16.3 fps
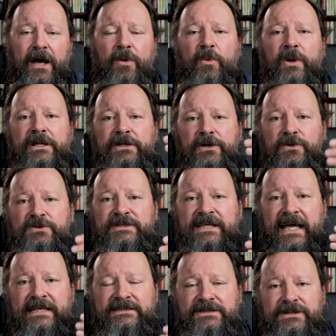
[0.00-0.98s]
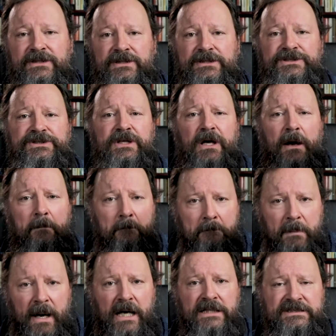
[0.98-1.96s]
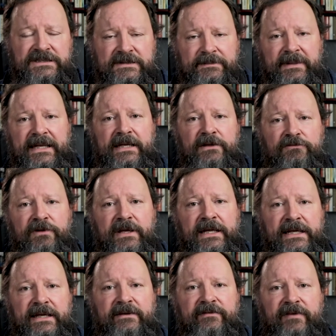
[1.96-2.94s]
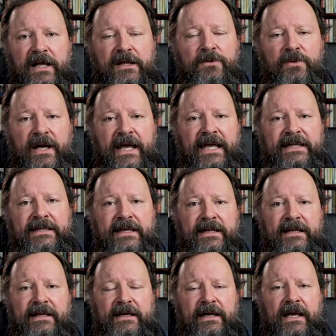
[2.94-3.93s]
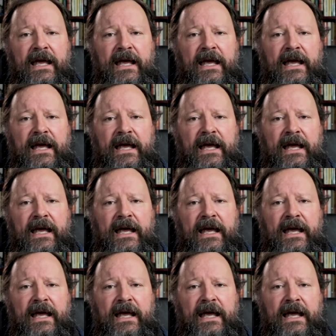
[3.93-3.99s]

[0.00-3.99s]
when those answers must be reevaluated